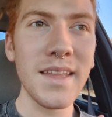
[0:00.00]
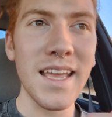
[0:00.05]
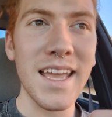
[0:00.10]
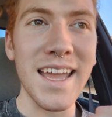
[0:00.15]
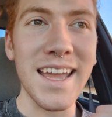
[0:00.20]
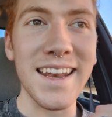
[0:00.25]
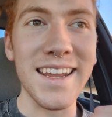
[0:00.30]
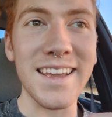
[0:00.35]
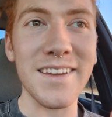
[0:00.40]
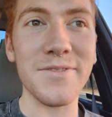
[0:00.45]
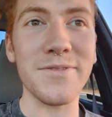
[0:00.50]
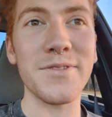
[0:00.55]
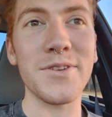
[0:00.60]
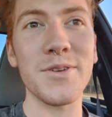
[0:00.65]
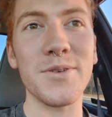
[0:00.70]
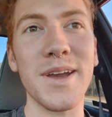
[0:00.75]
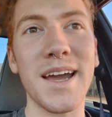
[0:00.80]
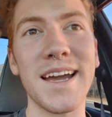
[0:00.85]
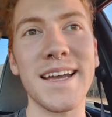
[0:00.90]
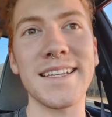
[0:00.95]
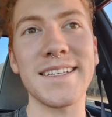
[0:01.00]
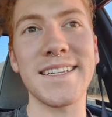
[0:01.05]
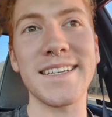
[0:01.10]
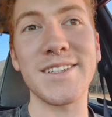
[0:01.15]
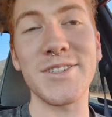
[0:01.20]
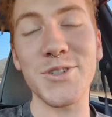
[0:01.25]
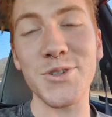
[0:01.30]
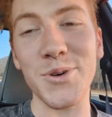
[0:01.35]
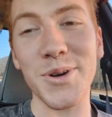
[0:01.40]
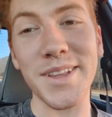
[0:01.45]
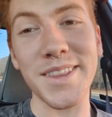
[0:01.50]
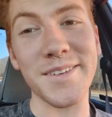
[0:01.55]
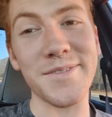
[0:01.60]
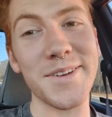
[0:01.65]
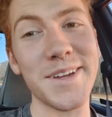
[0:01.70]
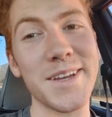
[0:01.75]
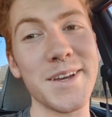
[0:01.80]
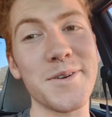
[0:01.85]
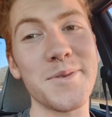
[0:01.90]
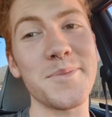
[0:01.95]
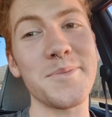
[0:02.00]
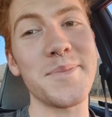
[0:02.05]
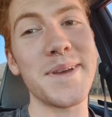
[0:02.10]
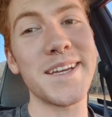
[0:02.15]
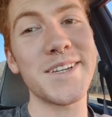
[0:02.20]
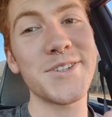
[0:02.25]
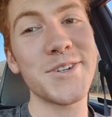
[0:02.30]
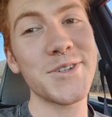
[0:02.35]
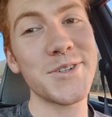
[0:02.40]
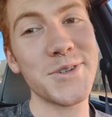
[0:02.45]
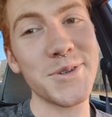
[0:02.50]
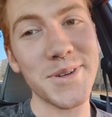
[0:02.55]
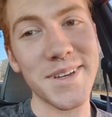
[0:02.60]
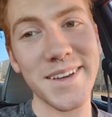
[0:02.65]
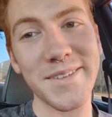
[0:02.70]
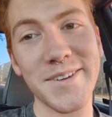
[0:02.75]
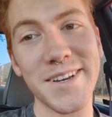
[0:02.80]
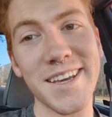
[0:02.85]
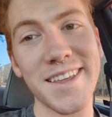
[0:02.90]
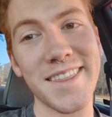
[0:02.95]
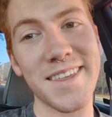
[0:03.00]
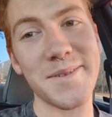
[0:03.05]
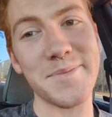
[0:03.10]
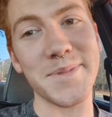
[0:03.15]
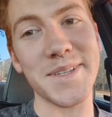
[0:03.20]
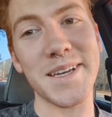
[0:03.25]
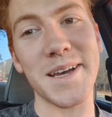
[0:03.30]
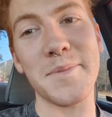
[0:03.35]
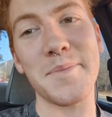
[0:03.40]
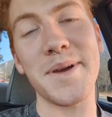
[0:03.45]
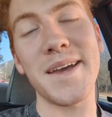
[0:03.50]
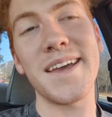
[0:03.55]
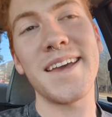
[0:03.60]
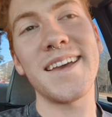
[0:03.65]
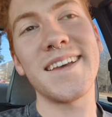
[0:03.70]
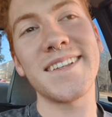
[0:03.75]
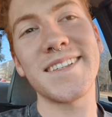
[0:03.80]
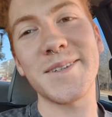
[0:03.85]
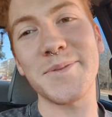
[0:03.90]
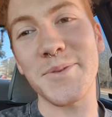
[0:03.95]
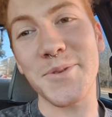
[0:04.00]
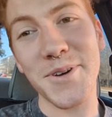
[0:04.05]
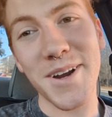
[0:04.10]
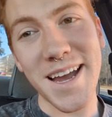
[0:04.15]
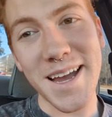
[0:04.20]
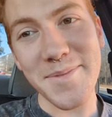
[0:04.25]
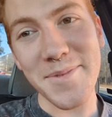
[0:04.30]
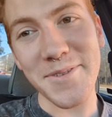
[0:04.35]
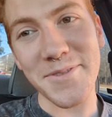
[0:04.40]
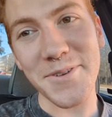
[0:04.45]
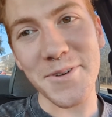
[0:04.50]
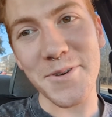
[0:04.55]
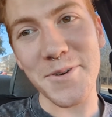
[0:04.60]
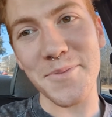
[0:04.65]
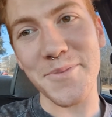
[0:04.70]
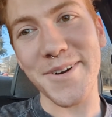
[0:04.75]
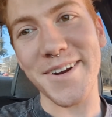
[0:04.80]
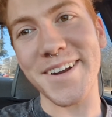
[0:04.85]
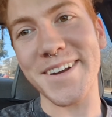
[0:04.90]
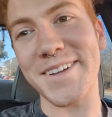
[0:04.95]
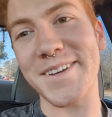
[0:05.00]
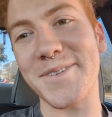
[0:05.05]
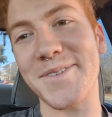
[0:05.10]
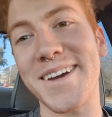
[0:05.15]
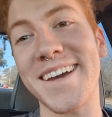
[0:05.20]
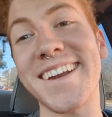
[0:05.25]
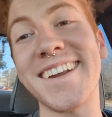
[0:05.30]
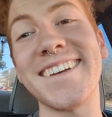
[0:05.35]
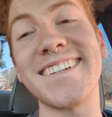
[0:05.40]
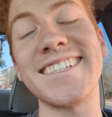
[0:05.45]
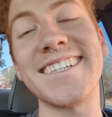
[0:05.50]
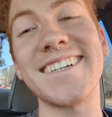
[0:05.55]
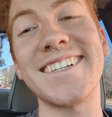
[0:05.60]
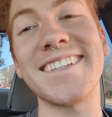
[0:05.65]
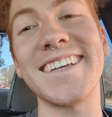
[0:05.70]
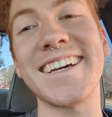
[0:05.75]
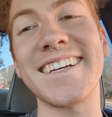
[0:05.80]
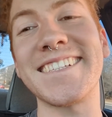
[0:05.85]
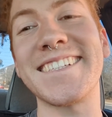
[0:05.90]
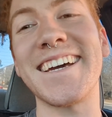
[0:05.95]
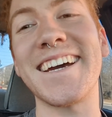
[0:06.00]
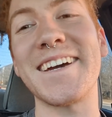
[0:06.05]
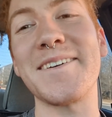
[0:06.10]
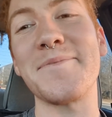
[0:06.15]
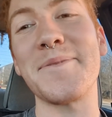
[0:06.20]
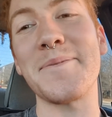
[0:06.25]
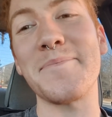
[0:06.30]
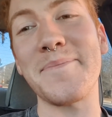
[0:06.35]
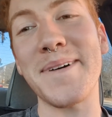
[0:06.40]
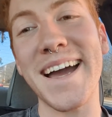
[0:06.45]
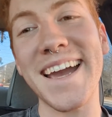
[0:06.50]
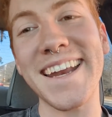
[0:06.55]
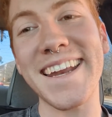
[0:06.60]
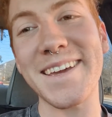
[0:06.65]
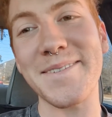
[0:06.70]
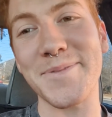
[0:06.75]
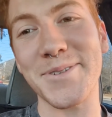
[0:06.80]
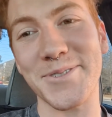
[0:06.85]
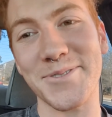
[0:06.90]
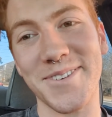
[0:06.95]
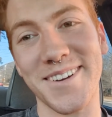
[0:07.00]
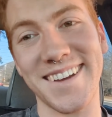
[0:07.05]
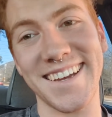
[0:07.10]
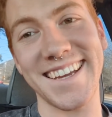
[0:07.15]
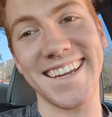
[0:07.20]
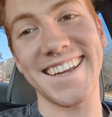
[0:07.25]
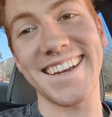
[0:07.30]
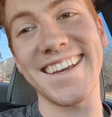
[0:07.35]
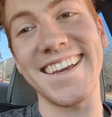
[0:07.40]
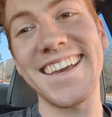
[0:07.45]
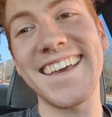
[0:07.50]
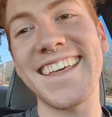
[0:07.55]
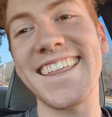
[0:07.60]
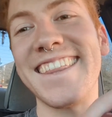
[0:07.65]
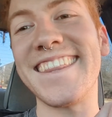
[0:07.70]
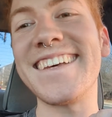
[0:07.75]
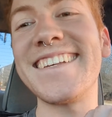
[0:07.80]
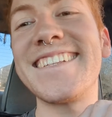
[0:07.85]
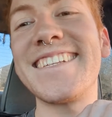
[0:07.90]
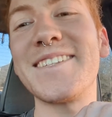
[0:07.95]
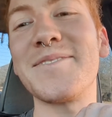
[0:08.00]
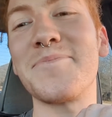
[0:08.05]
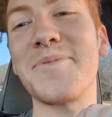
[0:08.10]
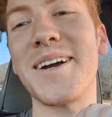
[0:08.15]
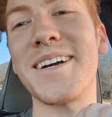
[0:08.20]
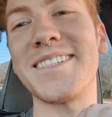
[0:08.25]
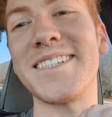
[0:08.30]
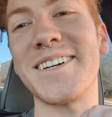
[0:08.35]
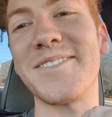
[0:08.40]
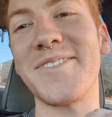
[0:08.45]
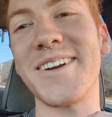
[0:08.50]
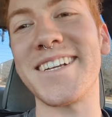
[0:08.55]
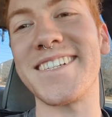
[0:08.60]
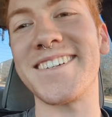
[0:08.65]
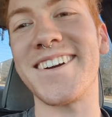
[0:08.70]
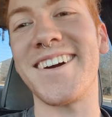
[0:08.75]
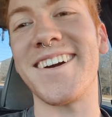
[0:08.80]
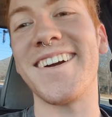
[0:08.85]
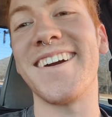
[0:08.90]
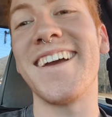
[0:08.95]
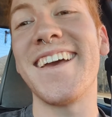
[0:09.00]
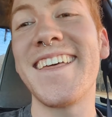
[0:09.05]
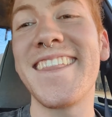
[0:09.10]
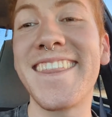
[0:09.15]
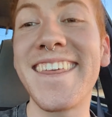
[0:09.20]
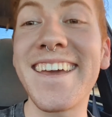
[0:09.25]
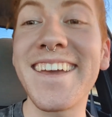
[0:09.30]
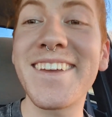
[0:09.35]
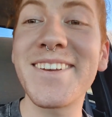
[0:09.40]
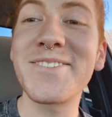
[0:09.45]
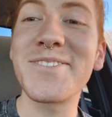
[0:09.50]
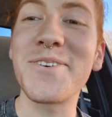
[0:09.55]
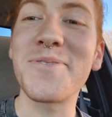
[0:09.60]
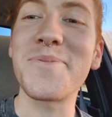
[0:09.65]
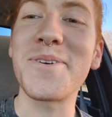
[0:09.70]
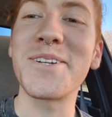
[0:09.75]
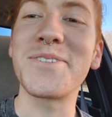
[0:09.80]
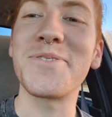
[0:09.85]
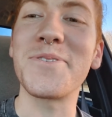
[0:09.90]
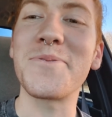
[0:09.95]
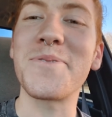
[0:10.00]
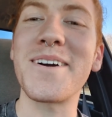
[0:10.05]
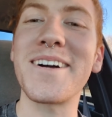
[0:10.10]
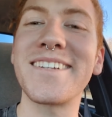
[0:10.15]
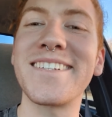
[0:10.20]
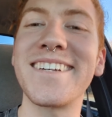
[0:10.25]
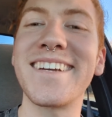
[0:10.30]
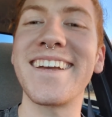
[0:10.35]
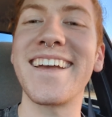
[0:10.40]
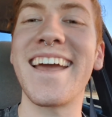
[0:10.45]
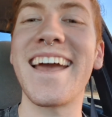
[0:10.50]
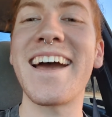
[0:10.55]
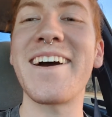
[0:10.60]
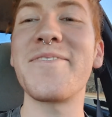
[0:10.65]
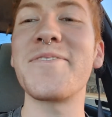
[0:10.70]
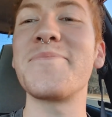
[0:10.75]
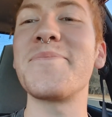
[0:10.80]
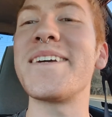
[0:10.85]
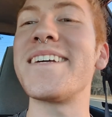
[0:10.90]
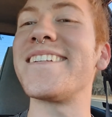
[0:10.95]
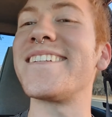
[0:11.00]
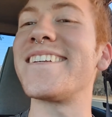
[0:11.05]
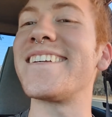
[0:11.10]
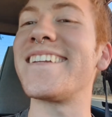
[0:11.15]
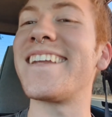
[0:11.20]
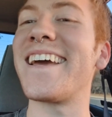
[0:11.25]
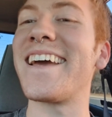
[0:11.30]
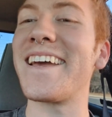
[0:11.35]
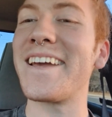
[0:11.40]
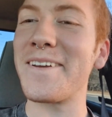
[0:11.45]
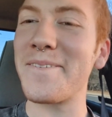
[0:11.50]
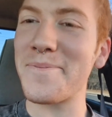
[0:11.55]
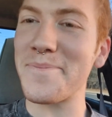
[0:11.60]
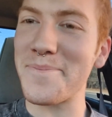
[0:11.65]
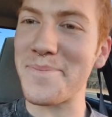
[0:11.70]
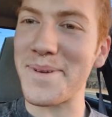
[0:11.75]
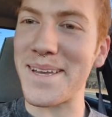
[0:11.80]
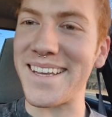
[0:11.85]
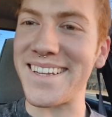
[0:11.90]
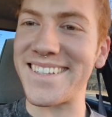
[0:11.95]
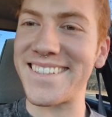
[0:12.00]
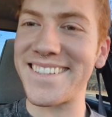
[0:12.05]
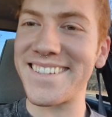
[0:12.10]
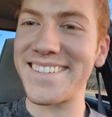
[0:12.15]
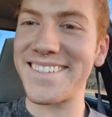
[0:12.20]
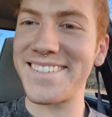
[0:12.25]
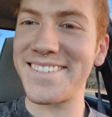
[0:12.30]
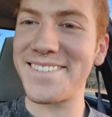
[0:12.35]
And if you guys enjoyed the video, make sure to give it a thumbs up, subscribe if you are brand new, and until next time, my name is Ryan. This is Project Race Car. Thank you so much for watching. Have an amazing day. Peace.